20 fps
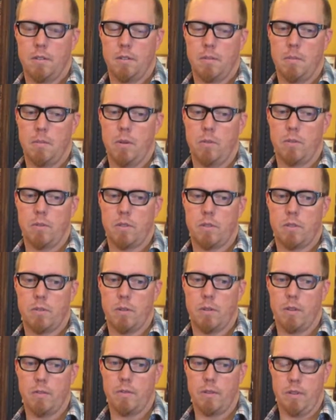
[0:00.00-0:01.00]
about
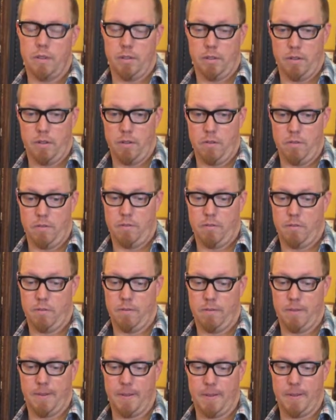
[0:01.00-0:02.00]
12 years ago,
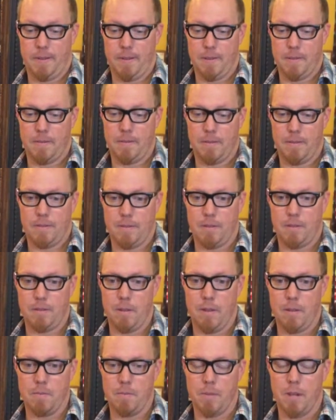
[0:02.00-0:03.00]

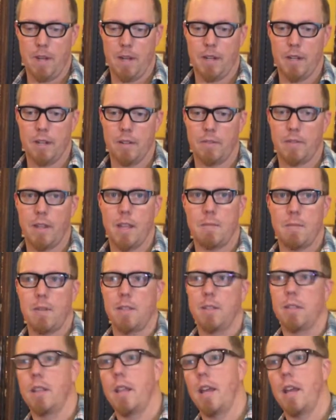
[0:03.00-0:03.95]
but I kind of came into